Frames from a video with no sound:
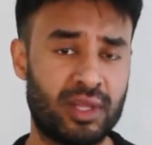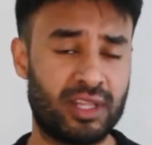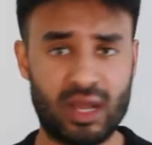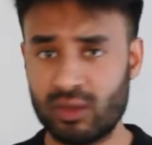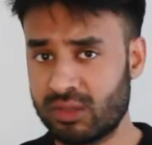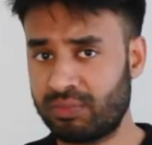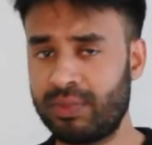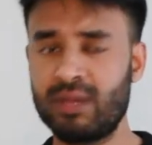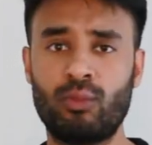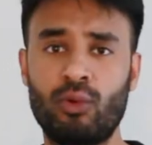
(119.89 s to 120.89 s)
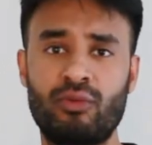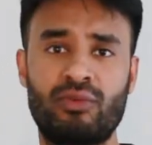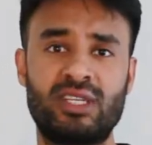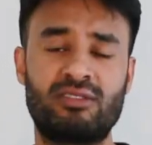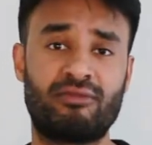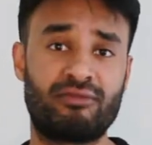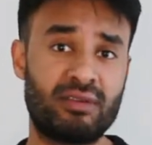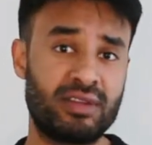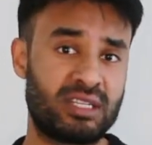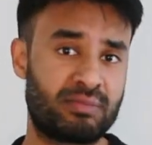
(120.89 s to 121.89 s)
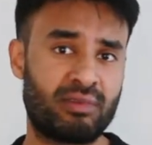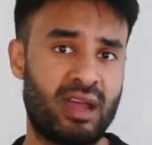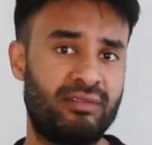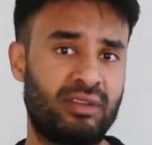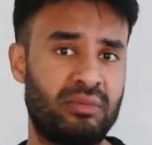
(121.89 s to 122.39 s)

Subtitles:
that I was being born and raised in a very deprived